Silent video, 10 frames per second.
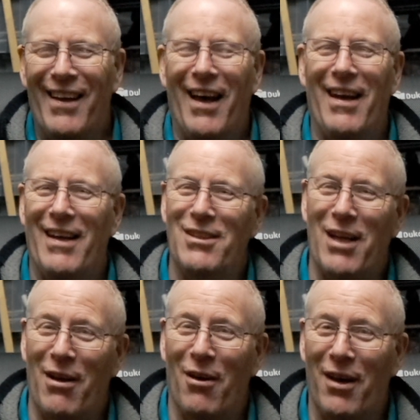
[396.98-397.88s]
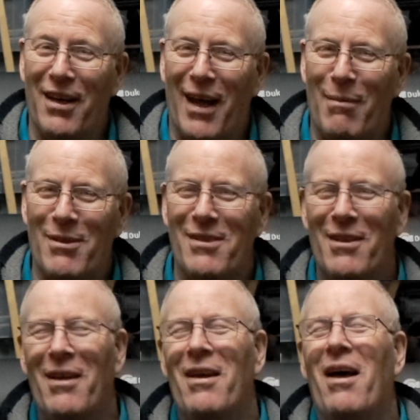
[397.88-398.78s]
unless you don't like your neighbours,
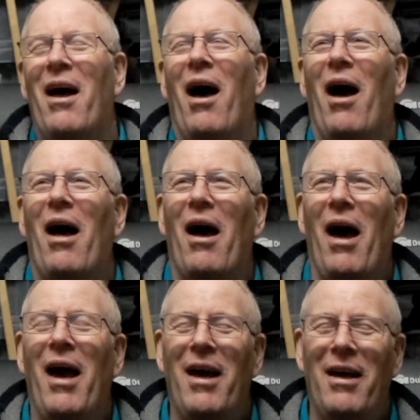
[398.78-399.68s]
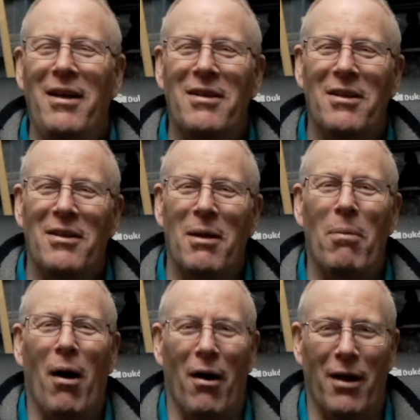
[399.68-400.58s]
and your
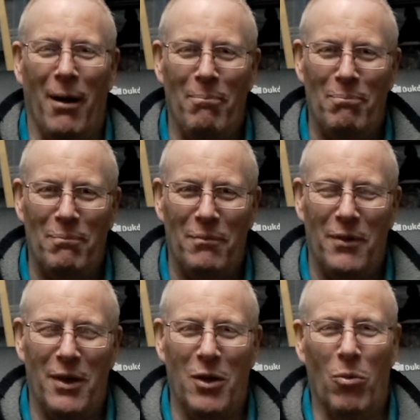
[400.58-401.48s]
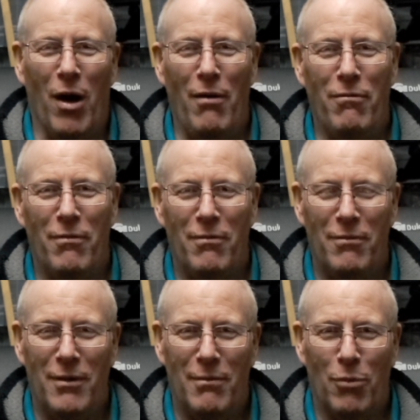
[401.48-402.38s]
partner, your wife,
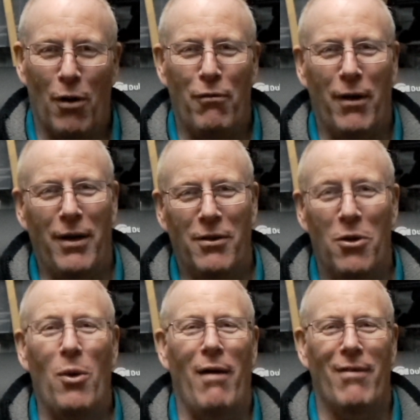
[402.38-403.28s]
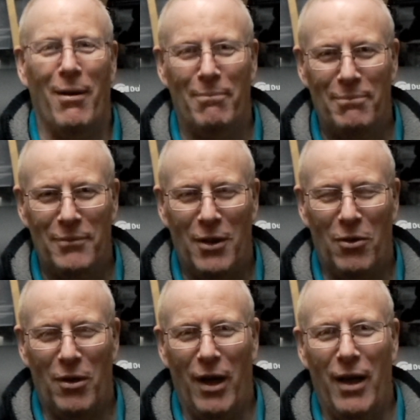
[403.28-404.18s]
boyfriend, whoever,
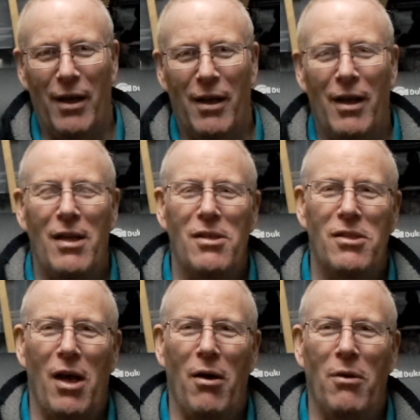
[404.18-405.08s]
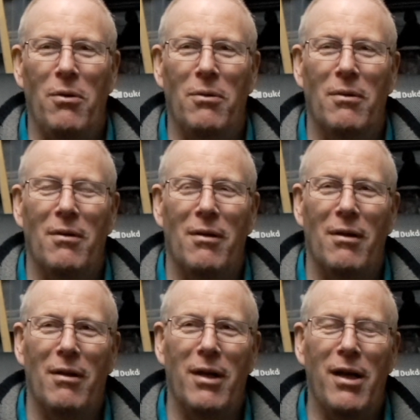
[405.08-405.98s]
right? So
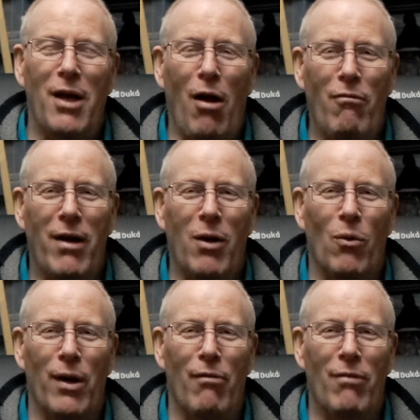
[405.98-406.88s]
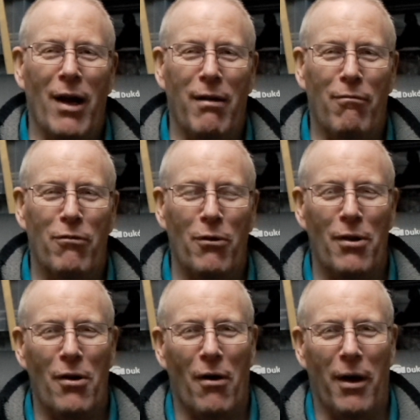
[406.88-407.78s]
you don't really want it running through
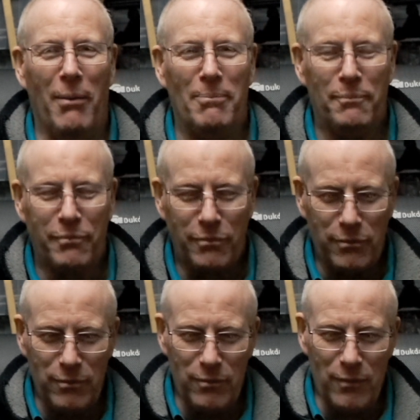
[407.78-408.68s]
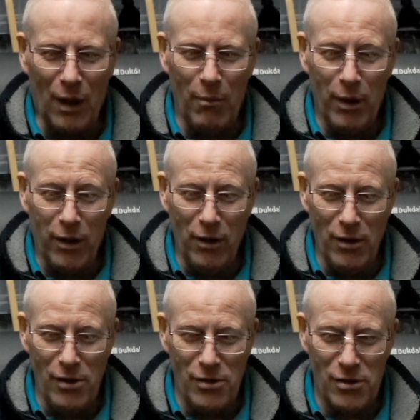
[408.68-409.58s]
the night,
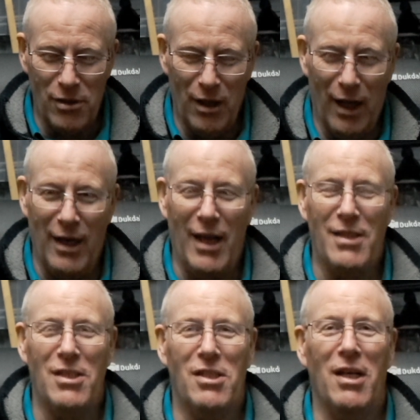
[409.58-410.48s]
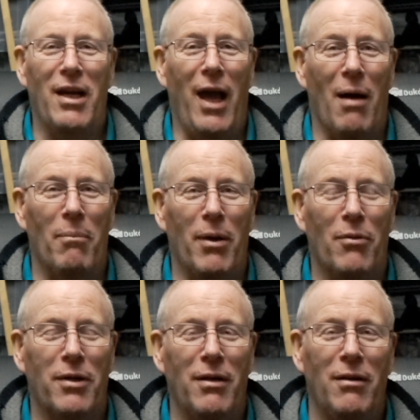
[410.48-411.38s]
because unless it's in an
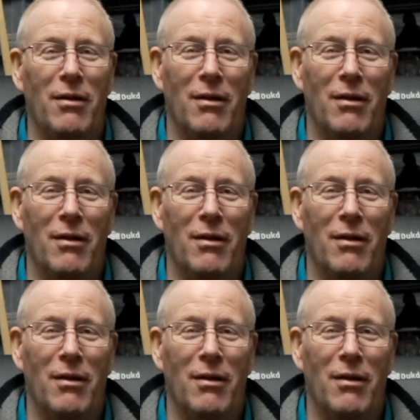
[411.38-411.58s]
outbuilding